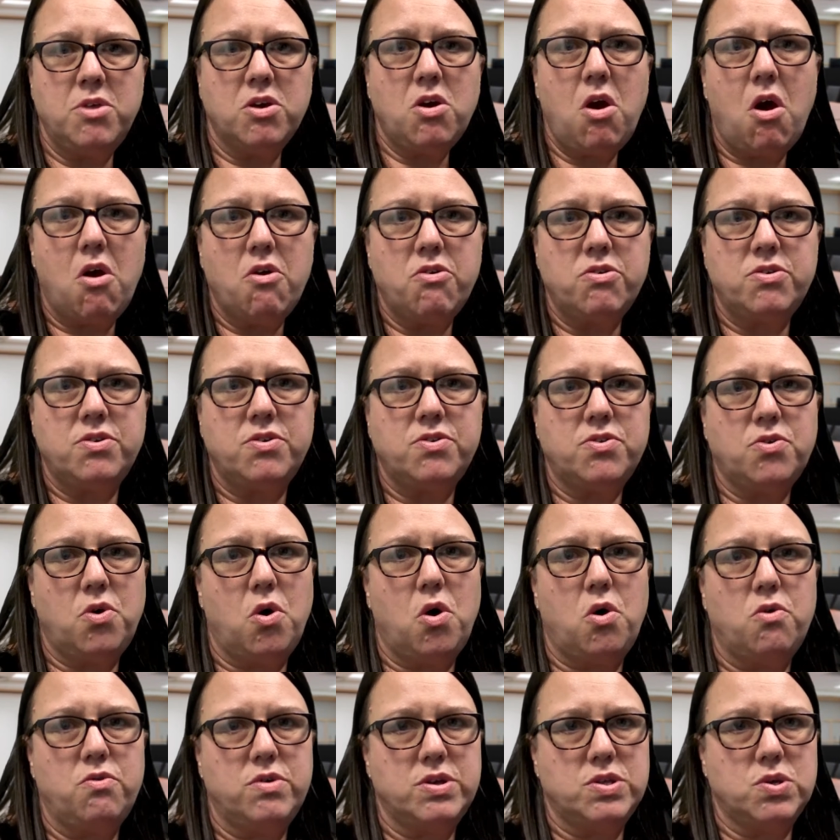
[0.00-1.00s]
the coroner's
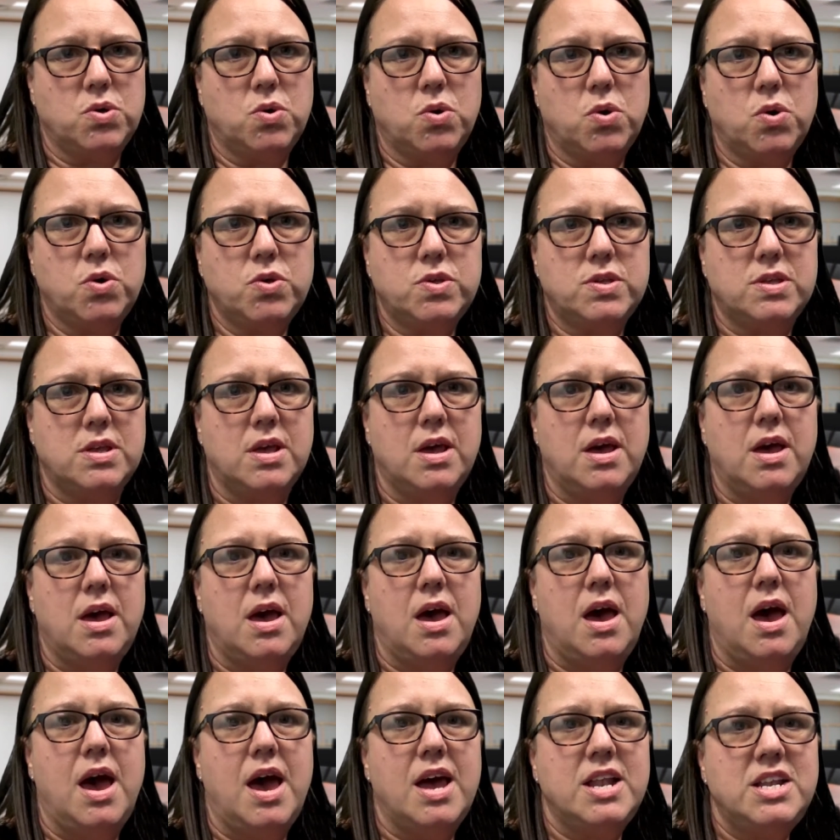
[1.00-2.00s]
court resource
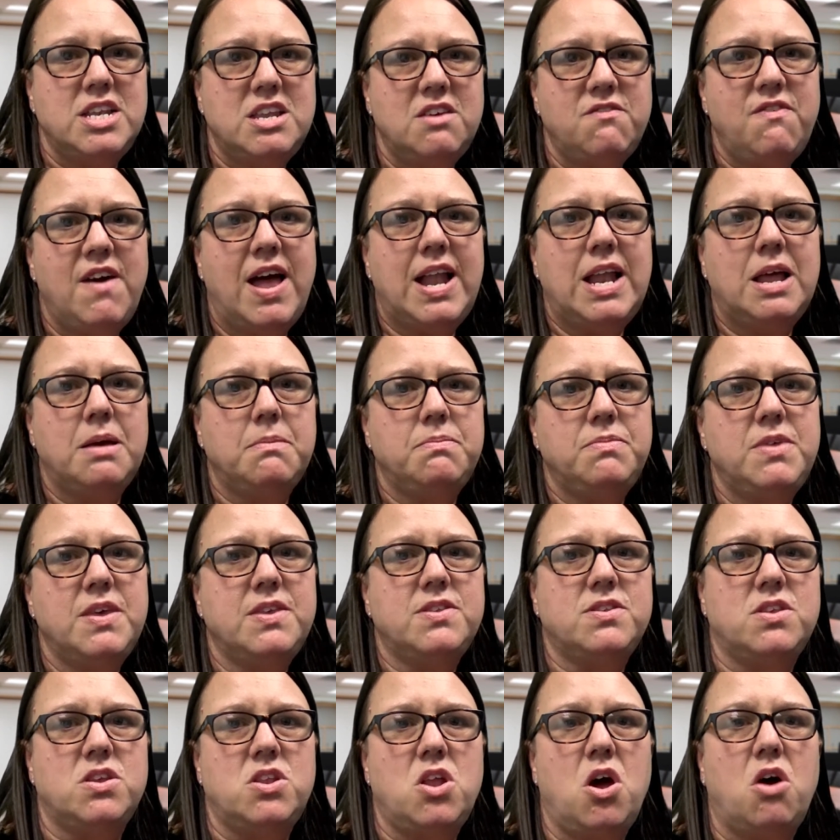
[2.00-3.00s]
and develop
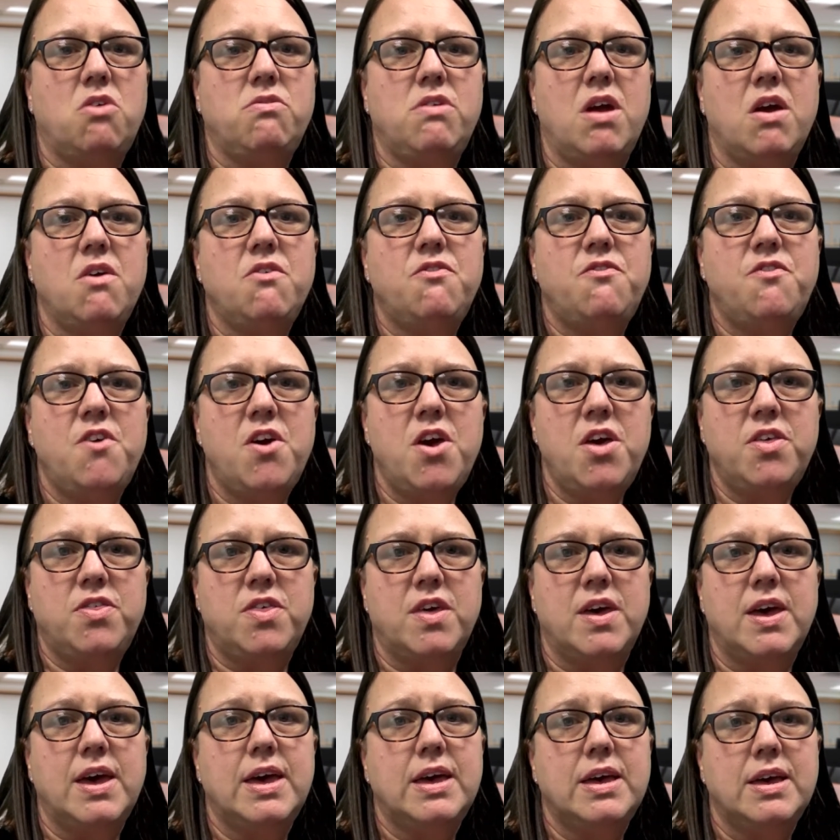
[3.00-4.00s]
this scenario
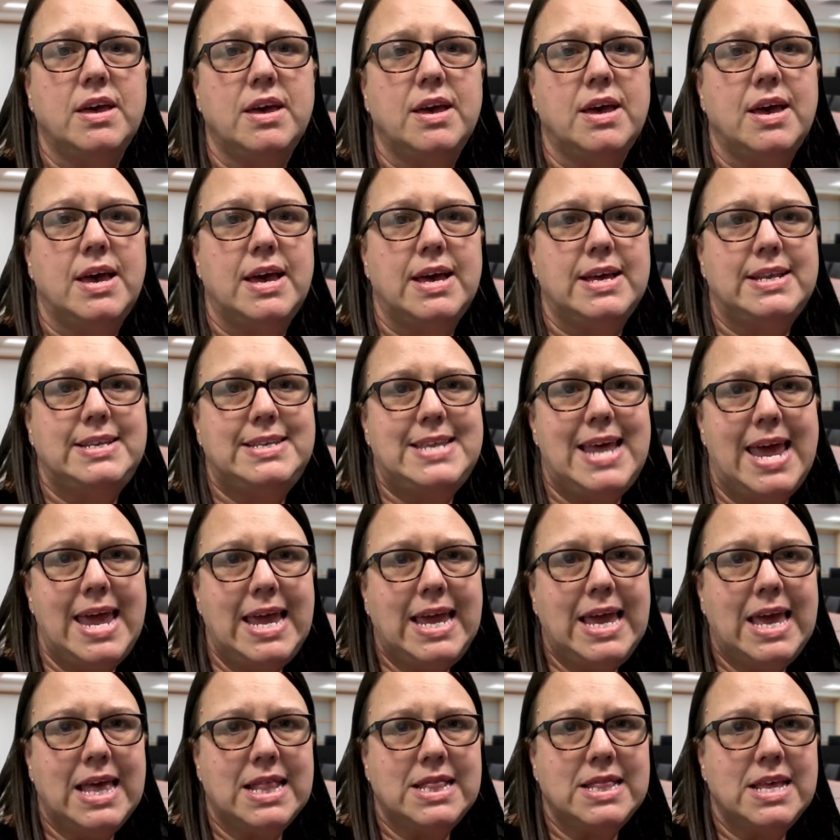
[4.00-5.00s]
further,
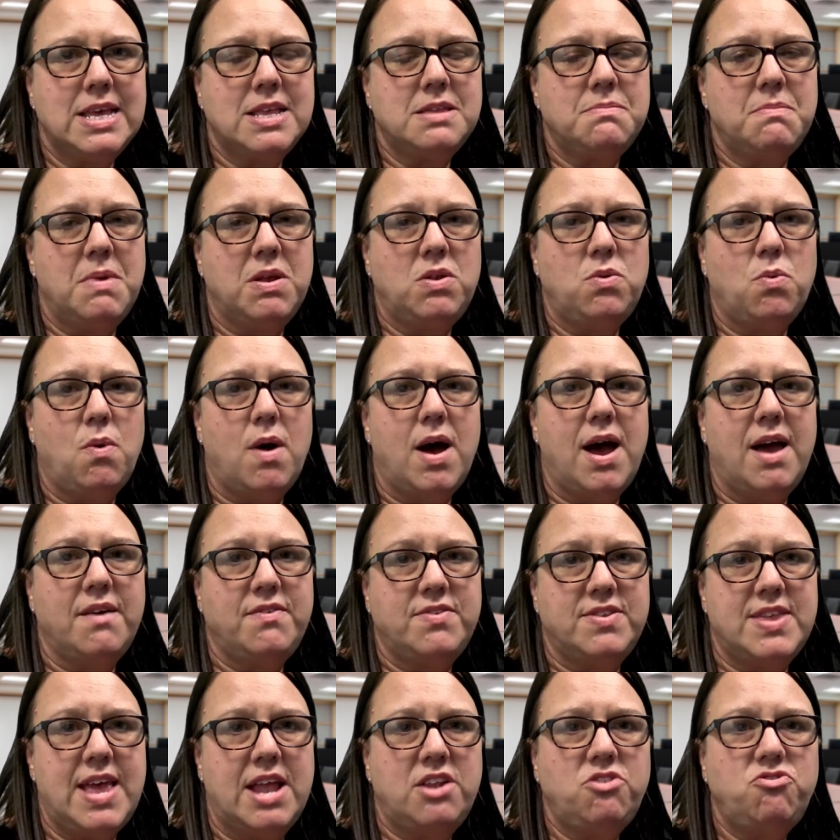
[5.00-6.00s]
taking this
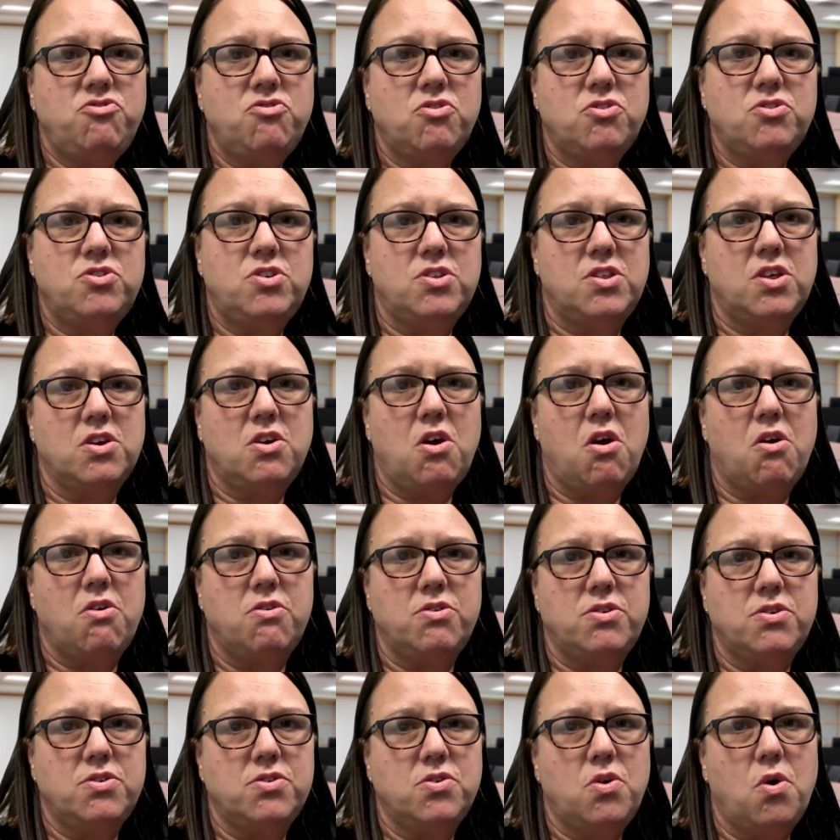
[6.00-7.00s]
midwife central to the
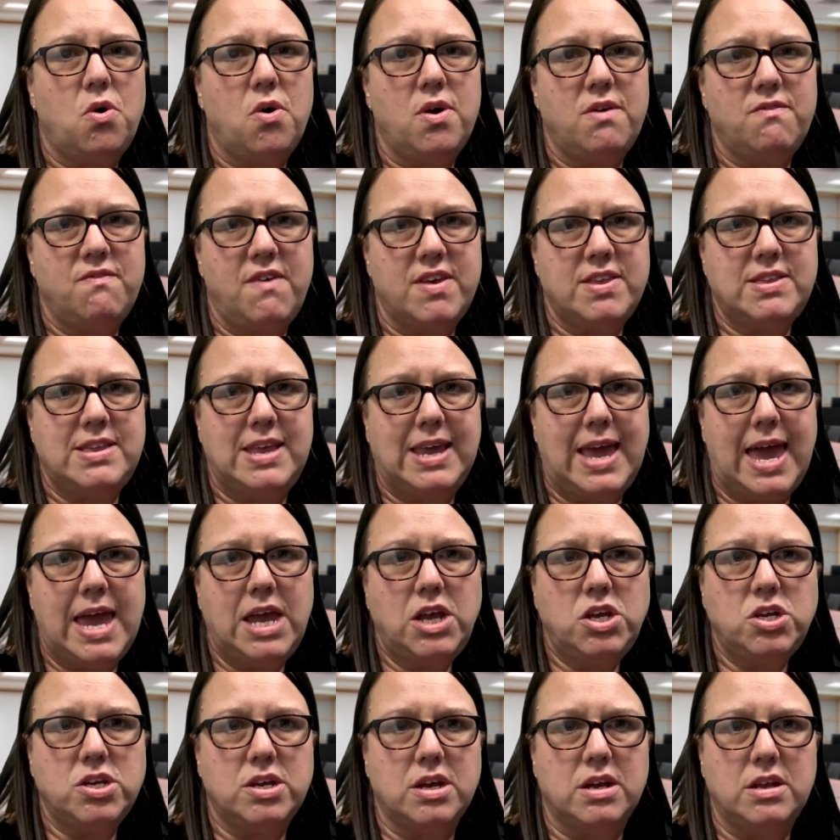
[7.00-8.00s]
coroner's court
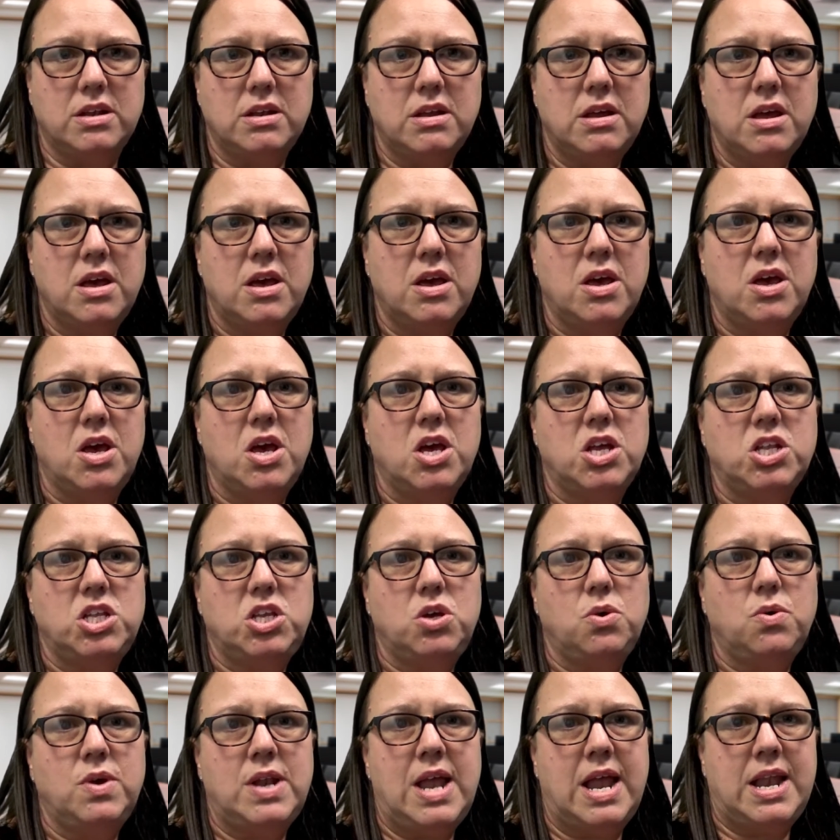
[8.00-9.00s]
investigation
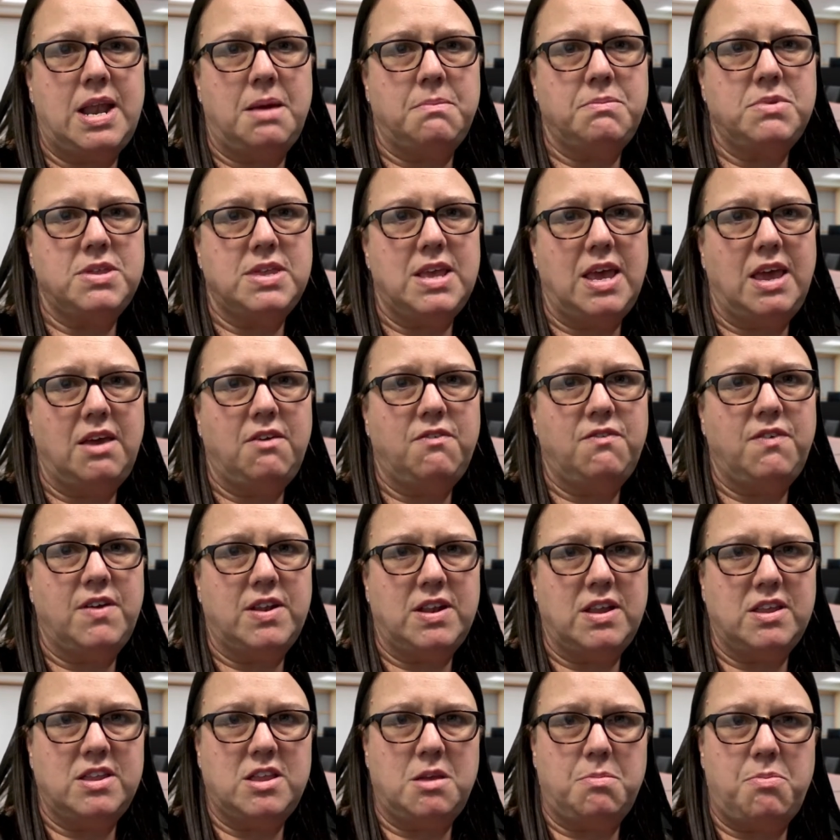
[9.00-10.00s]
to an NMC
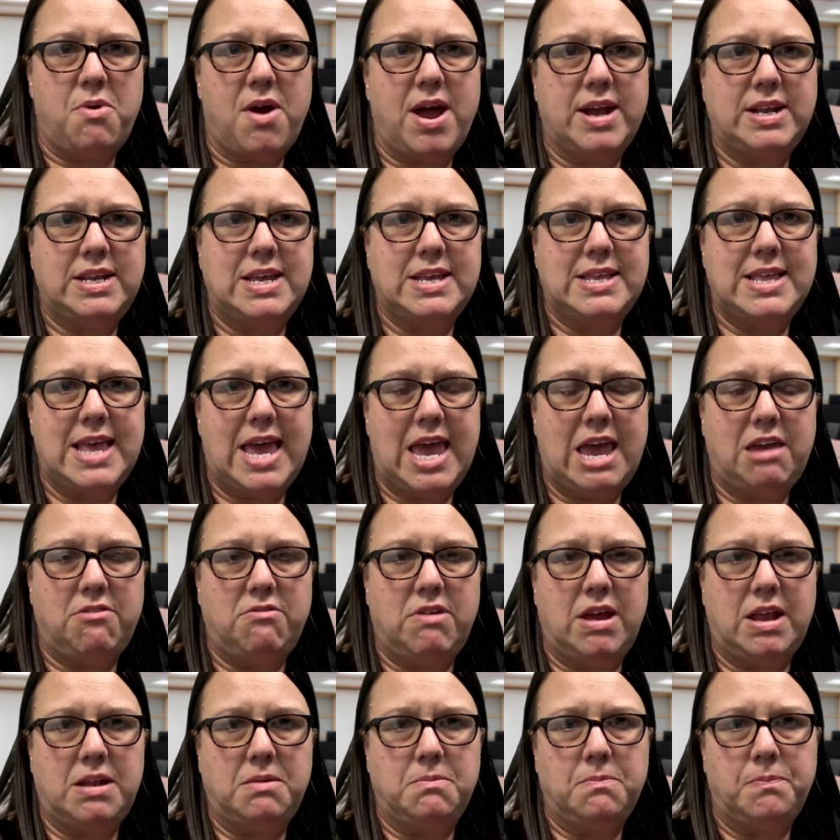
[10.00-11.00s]
fitness to practice
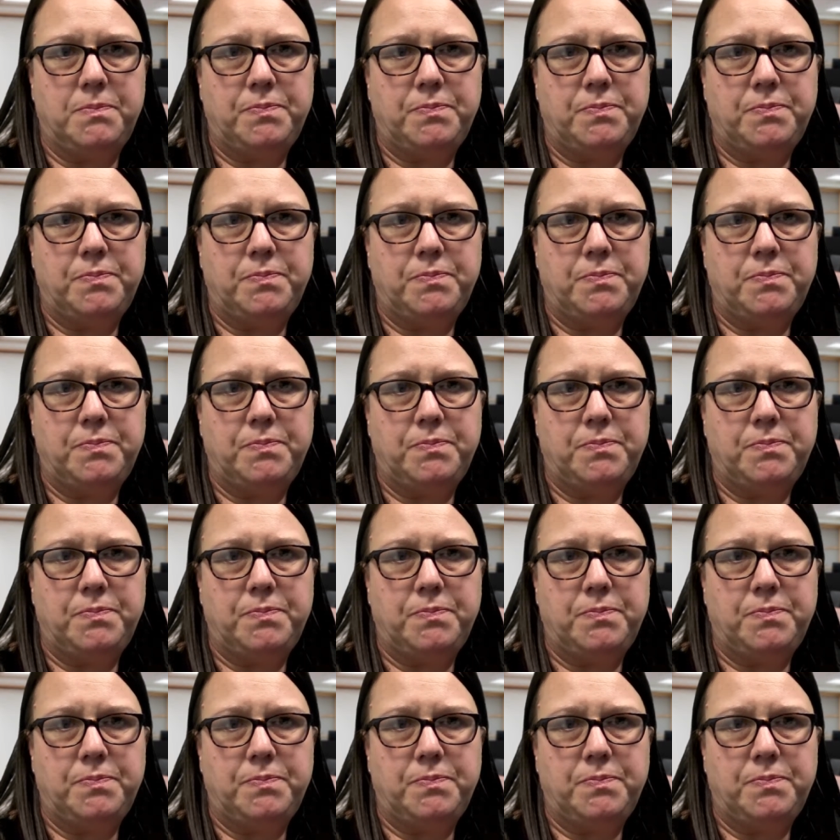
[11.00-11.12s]
hearing.